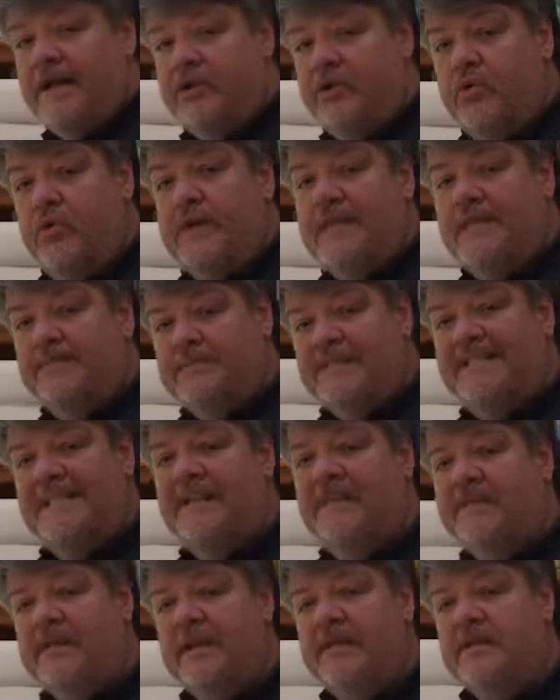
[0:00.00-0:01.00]
doing
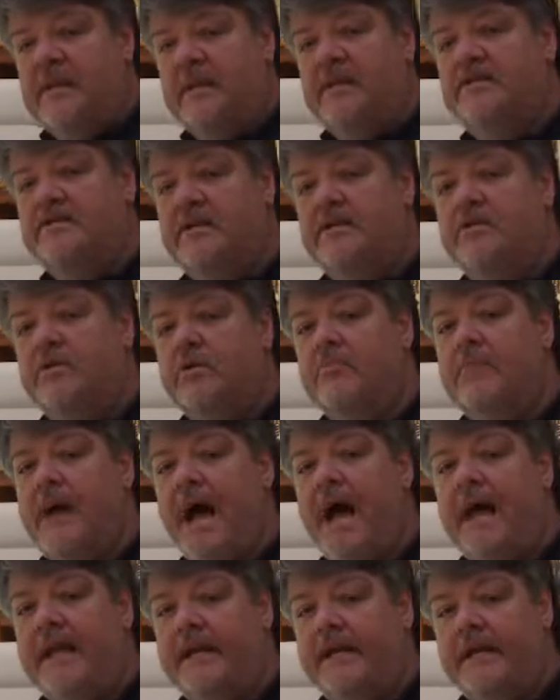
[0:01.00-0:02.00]
specific things in your
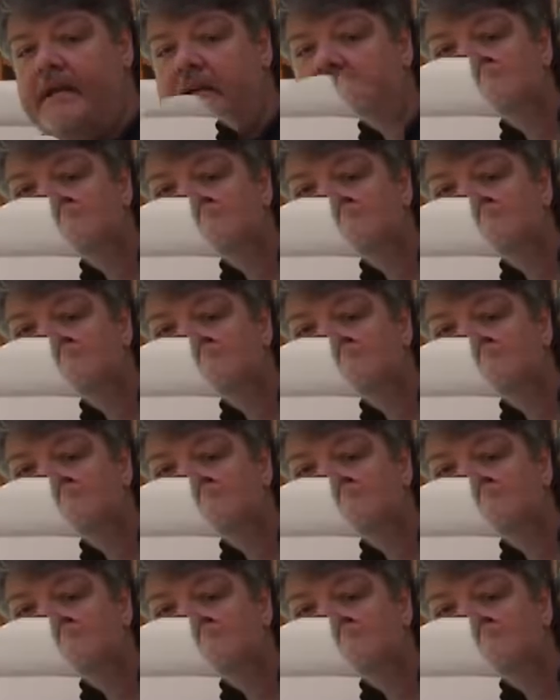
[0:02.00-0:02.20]
body.